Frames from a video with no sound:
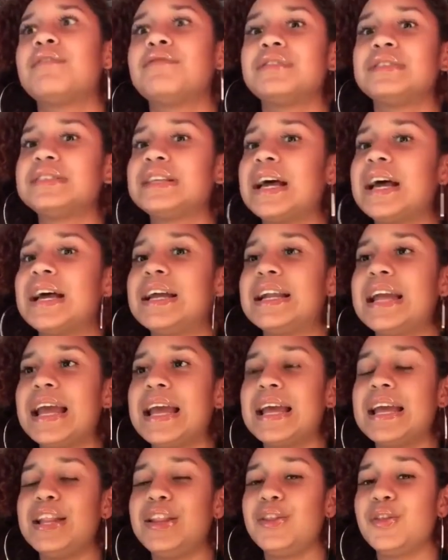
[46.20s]
I
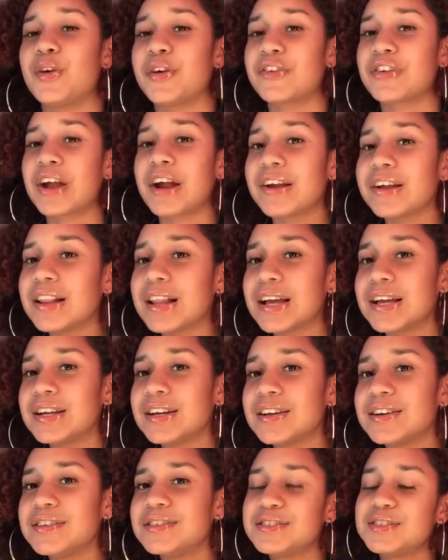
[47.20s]
reside in North
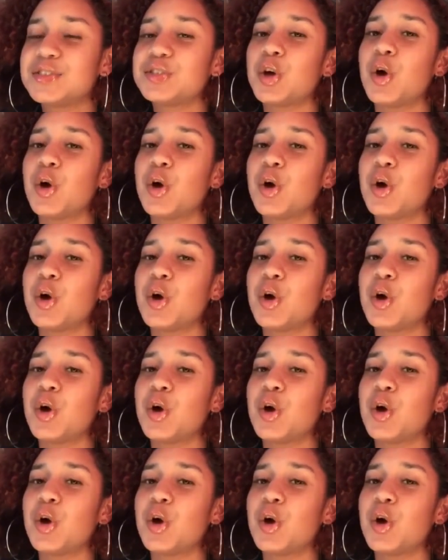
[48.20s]
Carolina.